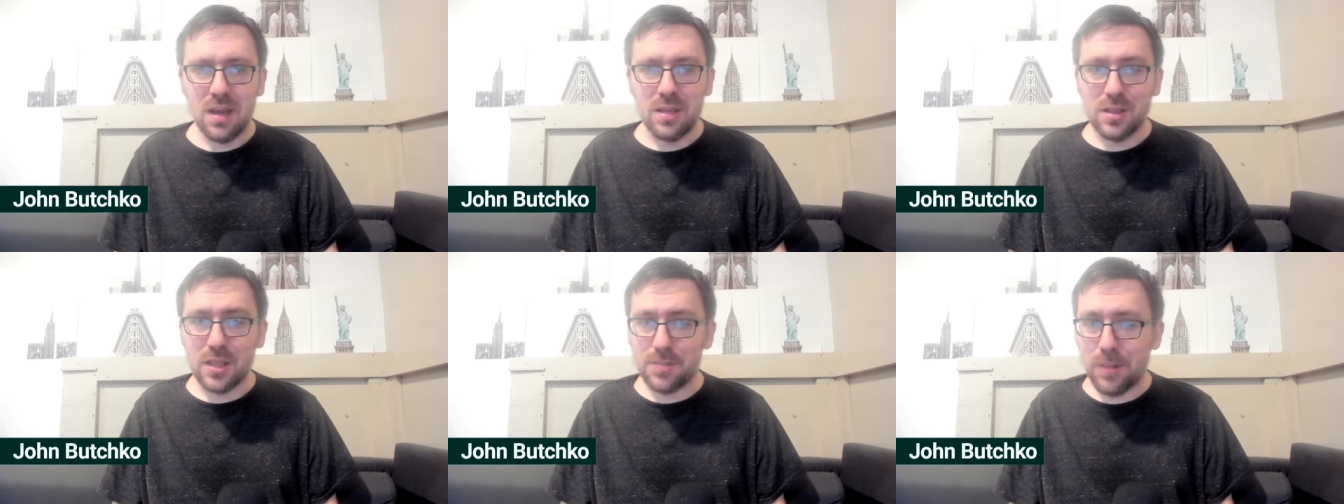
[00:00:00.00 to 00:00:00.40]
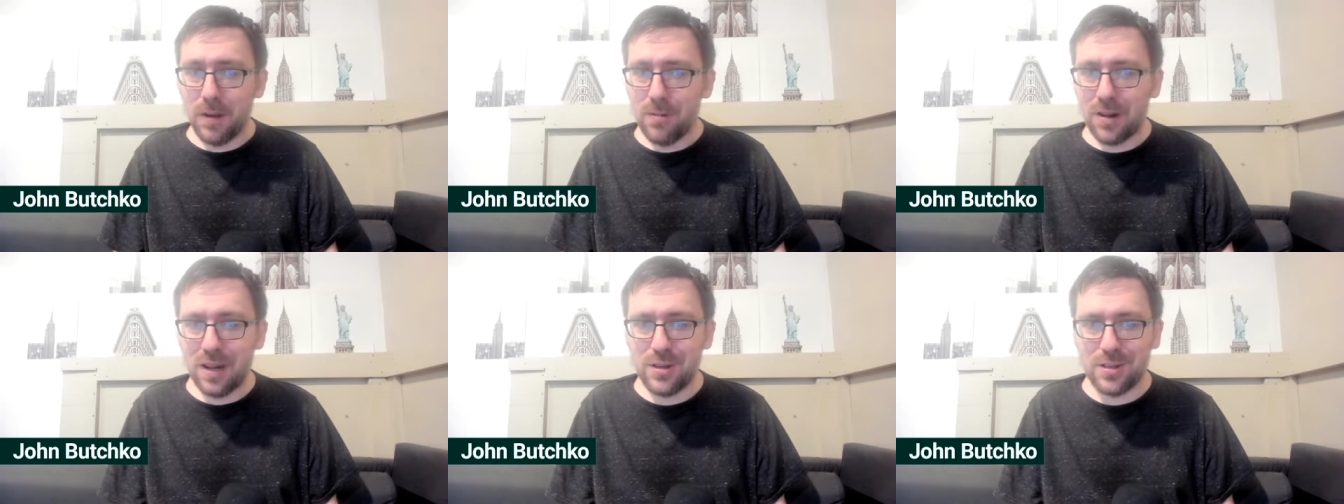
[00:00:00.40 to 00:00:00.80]

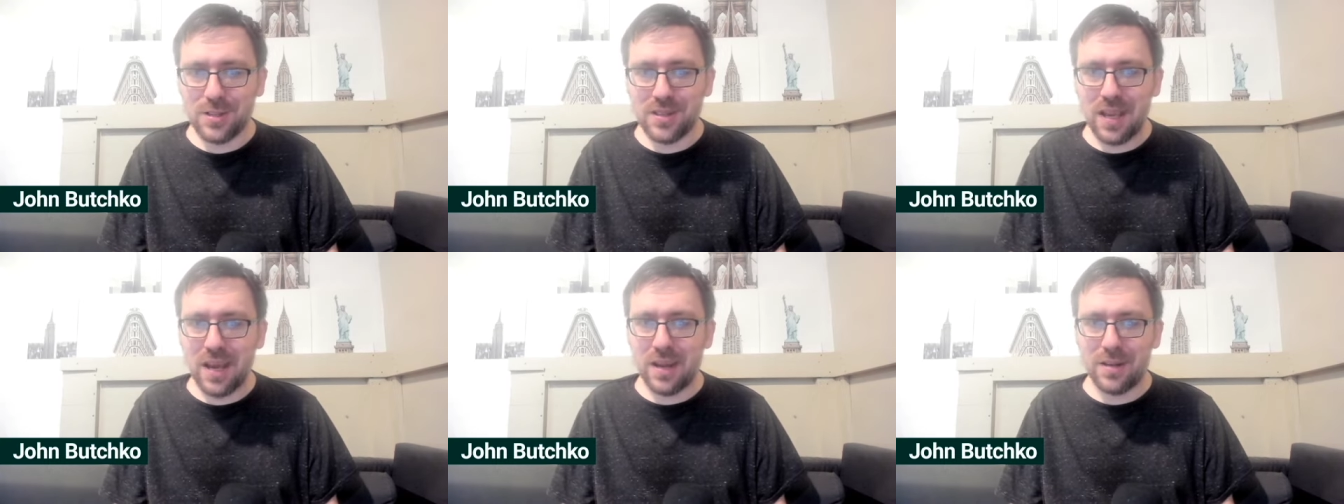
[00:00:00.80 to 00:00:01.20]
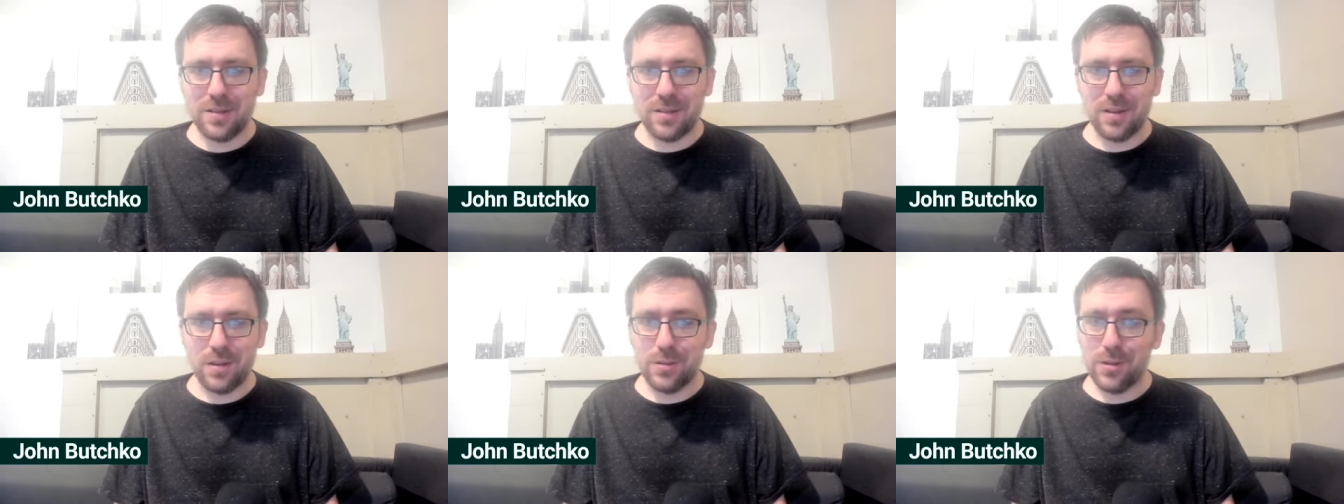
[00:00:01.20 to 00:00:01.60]
Despite what I just said,
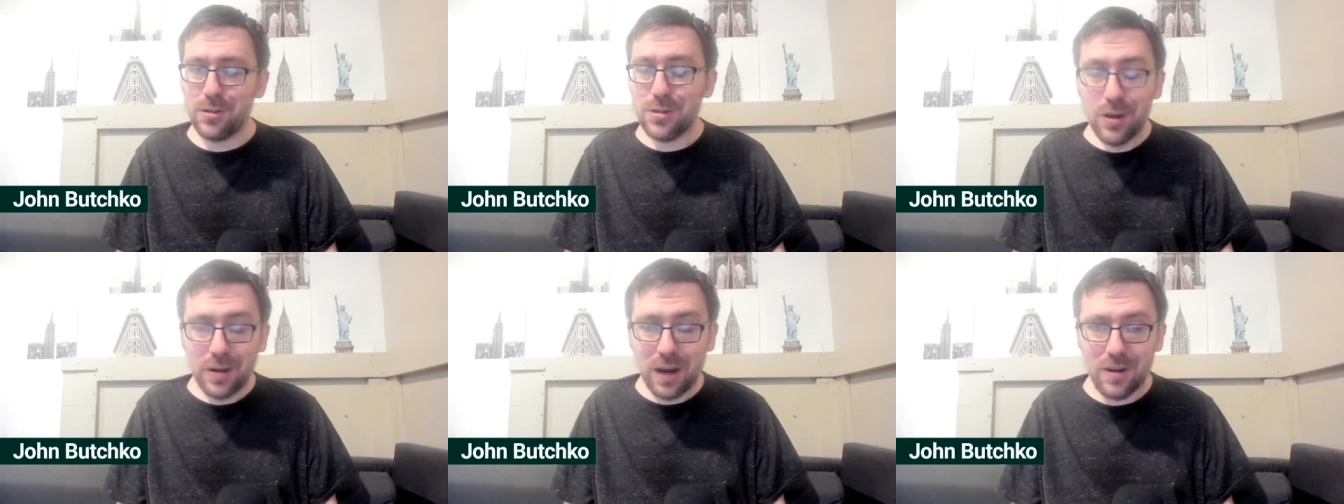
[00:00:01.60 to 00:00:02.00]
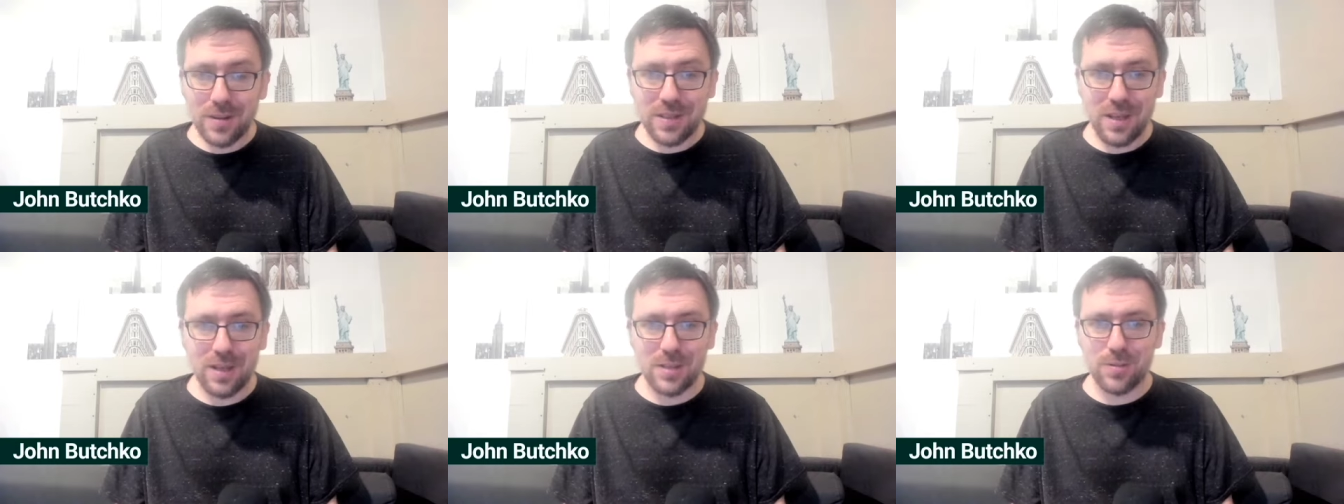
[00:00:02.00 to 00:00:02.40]
there's no
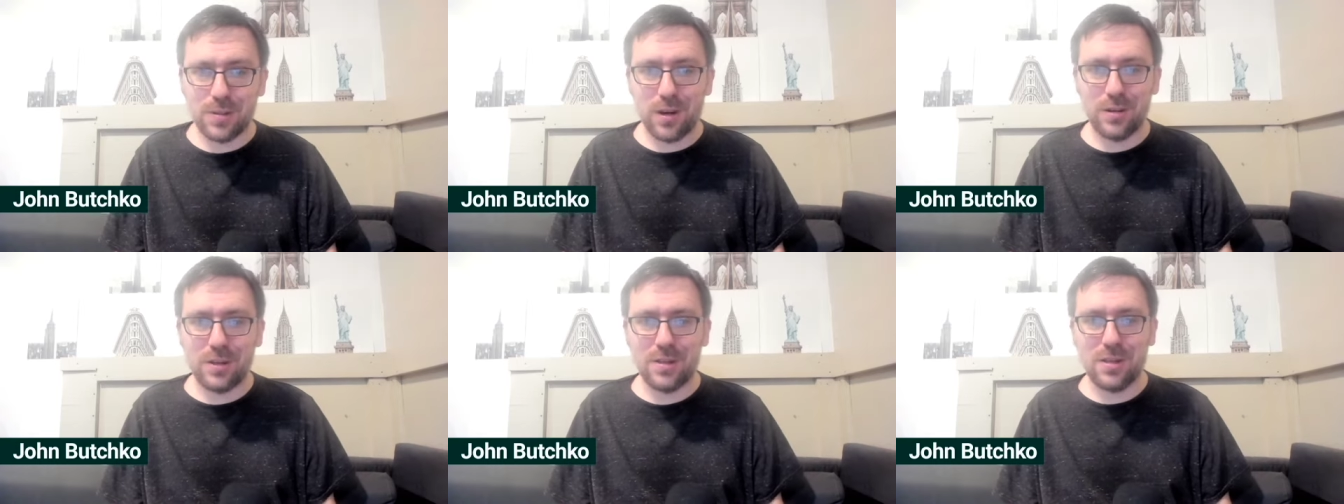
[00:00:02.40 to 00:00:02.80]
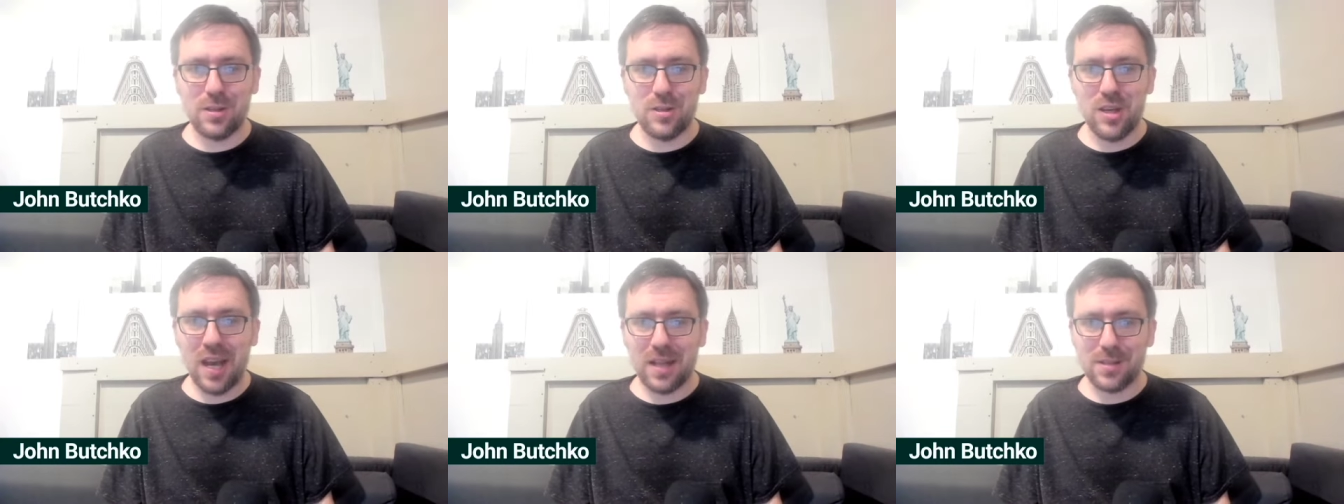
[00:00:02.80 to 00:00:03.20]
guarantee he's returning to the
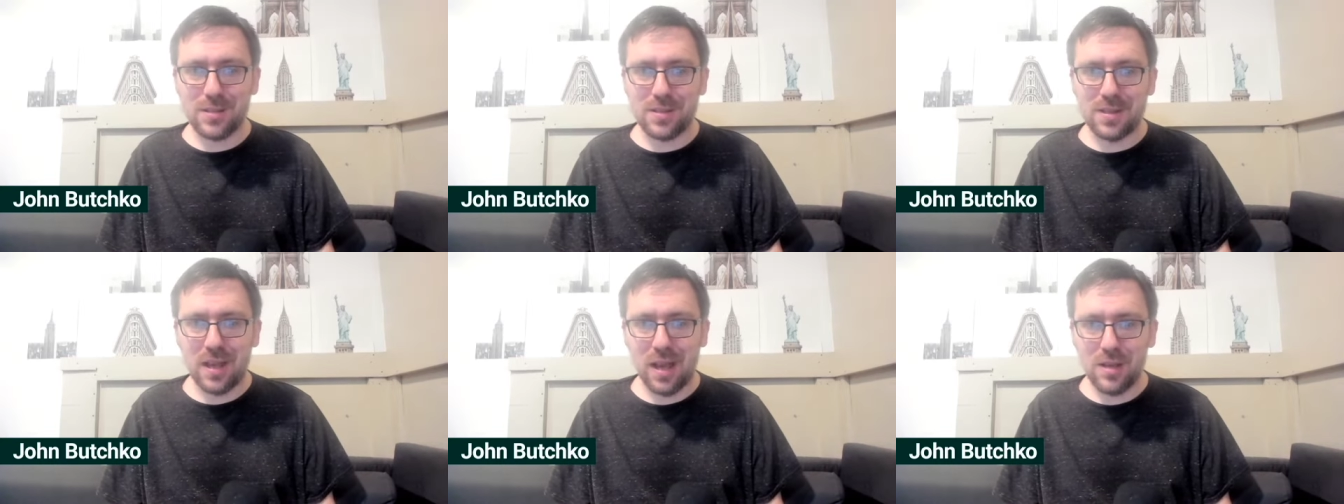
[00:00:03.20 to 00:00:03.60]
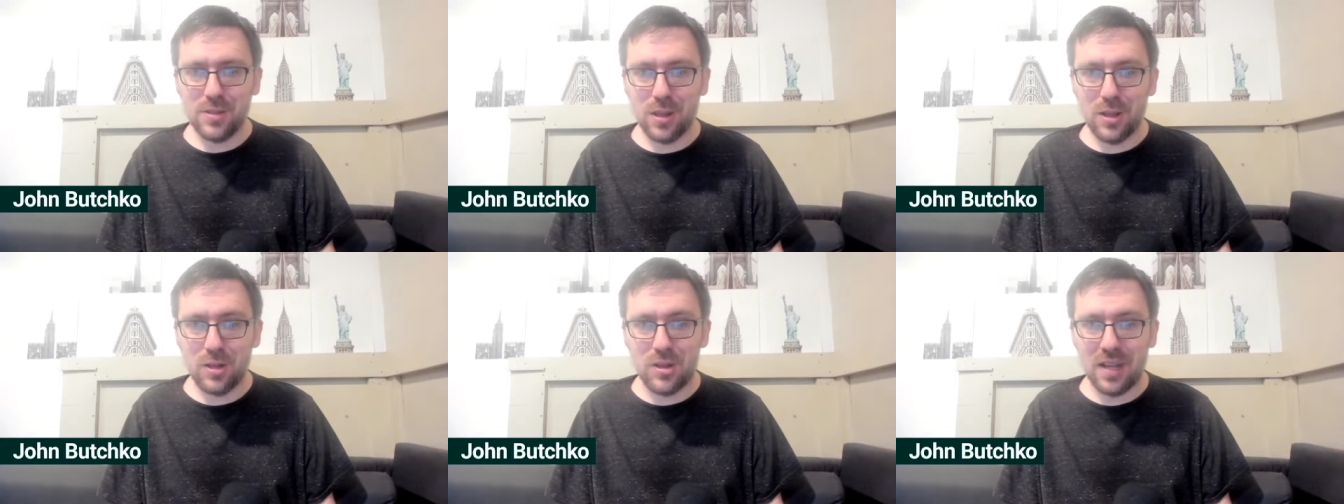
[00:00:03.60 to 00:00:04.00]
Jets.
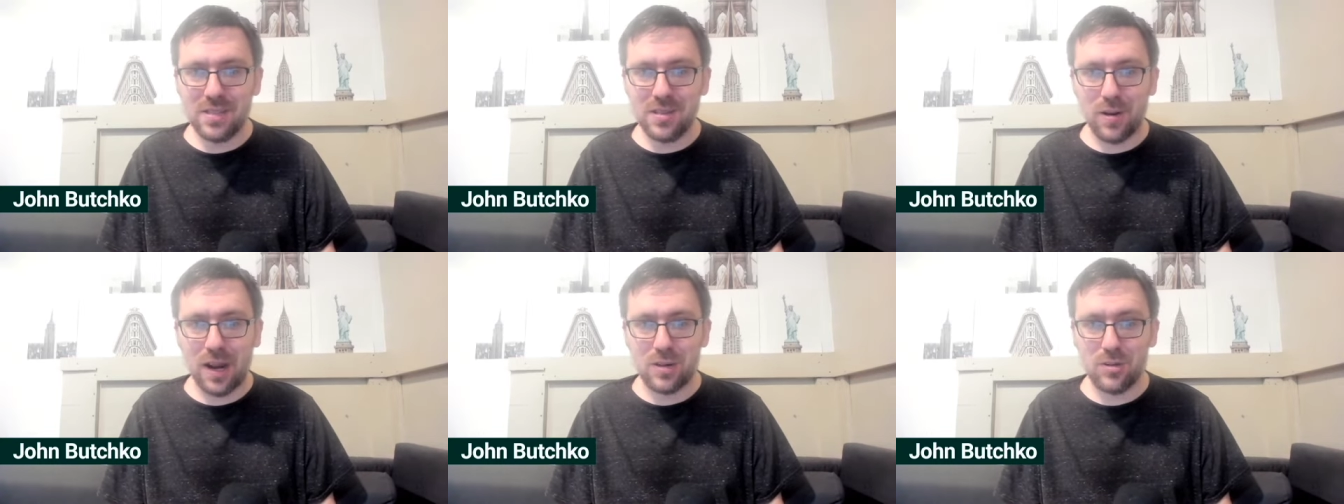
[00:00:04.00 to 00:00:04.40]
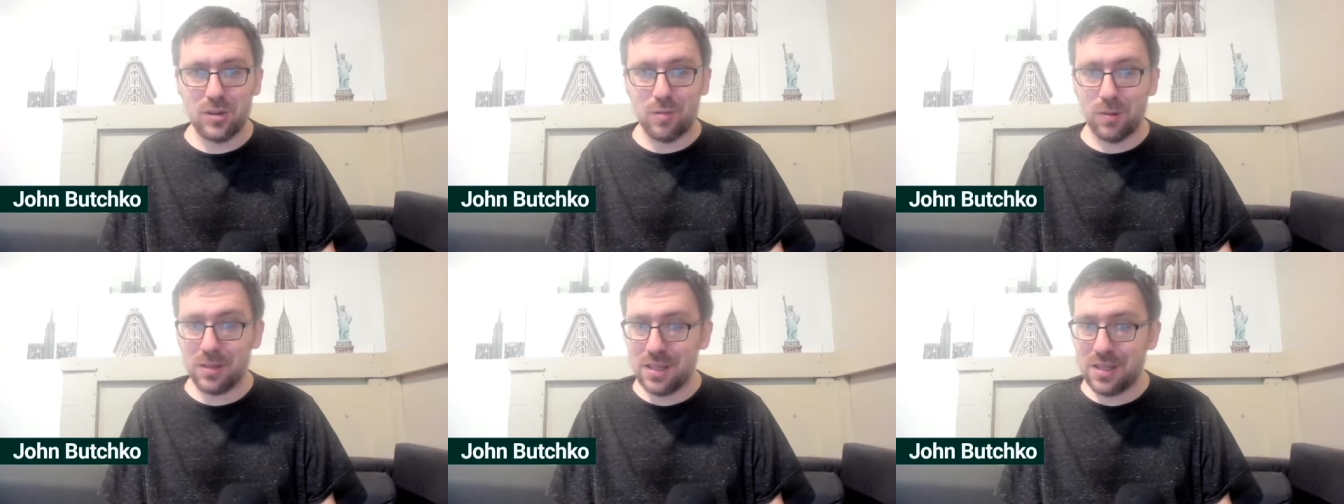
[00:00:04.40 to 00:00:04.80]
So the Jets are actually
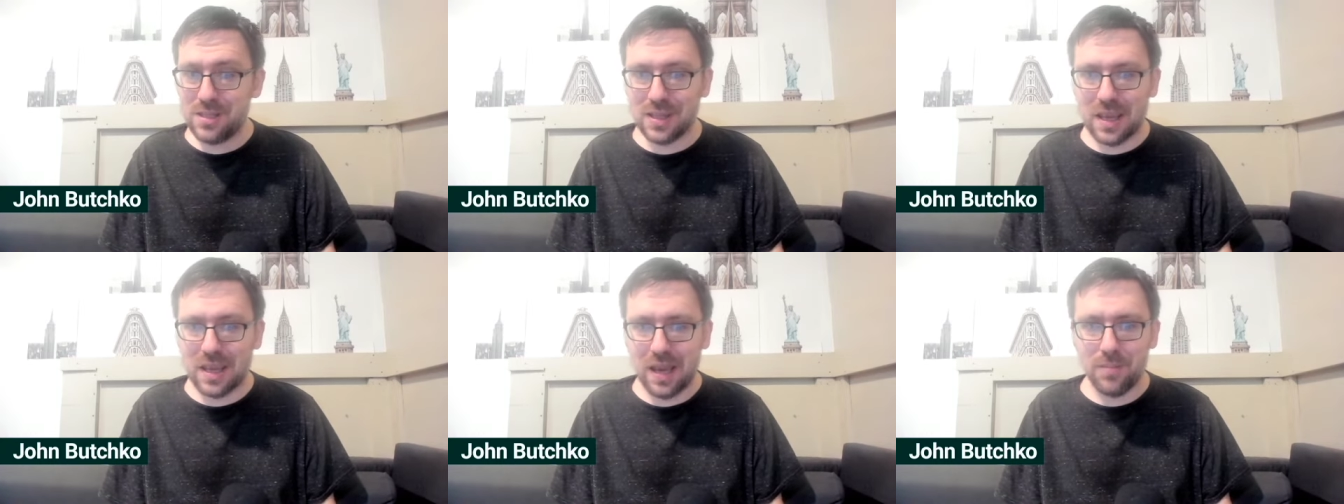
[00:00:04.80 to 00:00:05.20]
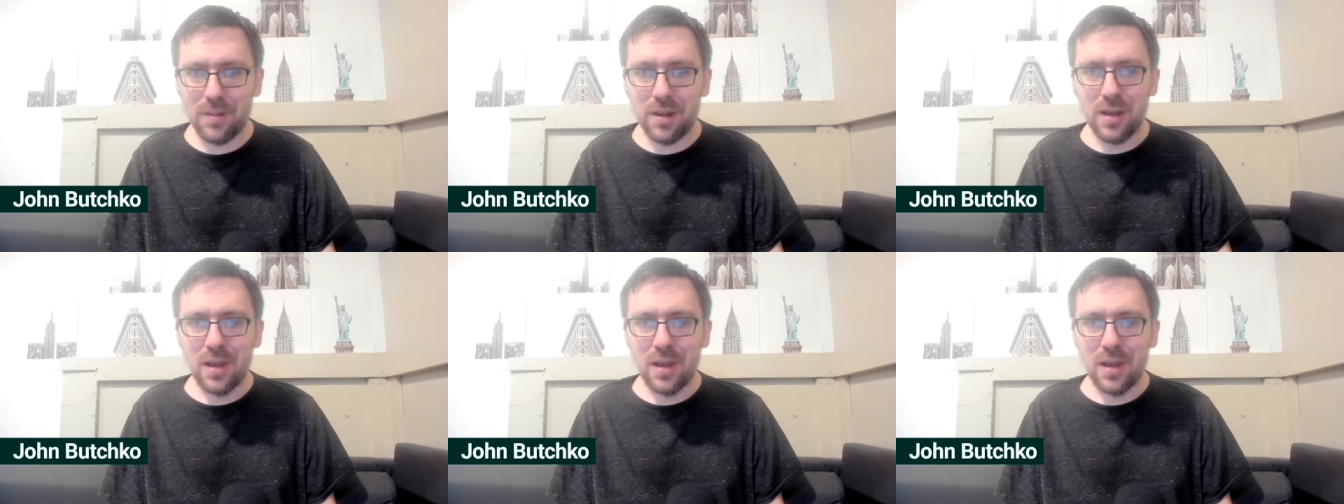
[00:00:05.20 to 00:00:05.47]
releasing him,